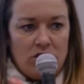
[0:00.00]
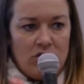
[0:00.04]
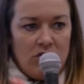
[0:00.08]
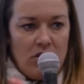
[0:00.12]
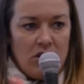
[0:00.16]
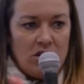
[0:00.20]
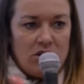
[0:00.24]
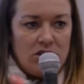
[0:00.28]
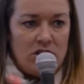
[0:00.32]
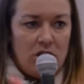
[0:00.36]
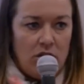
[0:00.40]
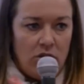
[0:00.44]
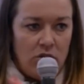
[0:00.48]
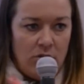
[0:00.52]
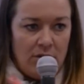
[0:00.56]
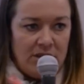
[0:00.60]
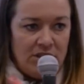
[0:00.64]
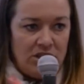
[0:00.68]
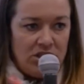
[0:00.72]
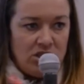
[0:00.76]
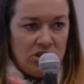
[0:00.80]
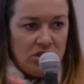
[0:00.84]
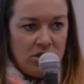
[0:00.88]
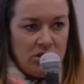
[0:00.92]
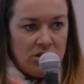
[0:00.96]
asks no
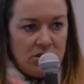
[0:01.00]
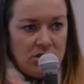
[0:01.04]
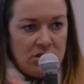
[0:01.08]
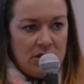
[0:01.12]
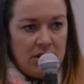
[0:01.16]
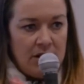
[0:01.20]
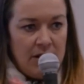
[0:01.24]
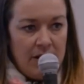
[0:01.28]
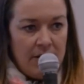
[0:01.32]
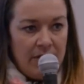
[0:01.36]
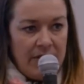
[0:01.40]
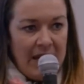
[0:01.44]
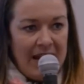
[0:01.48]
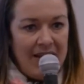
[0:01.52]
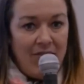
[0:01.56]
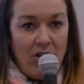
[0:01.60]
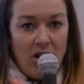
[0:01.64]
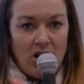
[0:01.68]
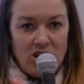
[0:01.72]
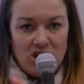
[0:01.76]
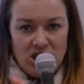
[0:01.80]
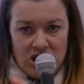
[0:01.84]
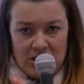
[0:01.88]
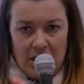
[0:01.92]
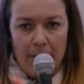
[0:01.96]
questions, there
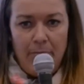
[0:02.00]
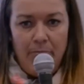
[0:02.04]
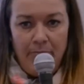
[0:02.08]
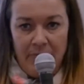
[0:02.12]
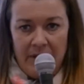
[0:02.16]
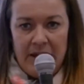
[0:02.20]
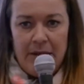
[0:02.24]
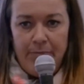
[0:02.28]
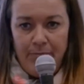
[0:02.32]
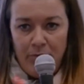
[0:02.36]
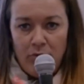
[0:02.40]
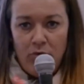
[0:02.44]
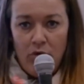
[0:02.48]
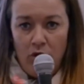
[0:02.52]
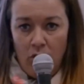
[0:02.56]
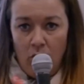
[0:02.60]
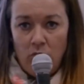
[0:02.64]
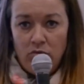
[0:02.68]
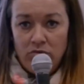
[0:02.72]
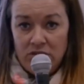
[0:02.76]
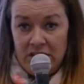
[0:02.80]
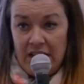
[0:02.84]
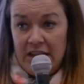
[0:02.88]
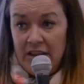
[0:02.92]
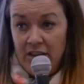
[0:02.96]
are some people who
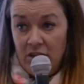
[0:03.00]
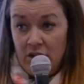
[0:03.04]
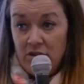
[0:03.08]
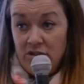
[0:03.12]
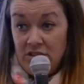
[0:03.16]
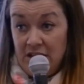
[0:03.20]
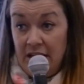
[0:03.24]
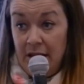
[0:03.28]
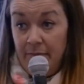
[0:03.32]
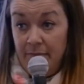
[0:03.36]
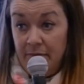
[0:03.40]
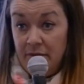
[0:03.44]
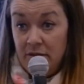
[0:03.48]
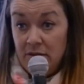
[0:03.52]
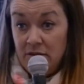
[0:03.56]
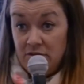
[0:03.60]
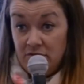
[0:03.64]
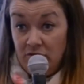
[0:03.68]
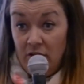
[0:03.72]
will take those tablets,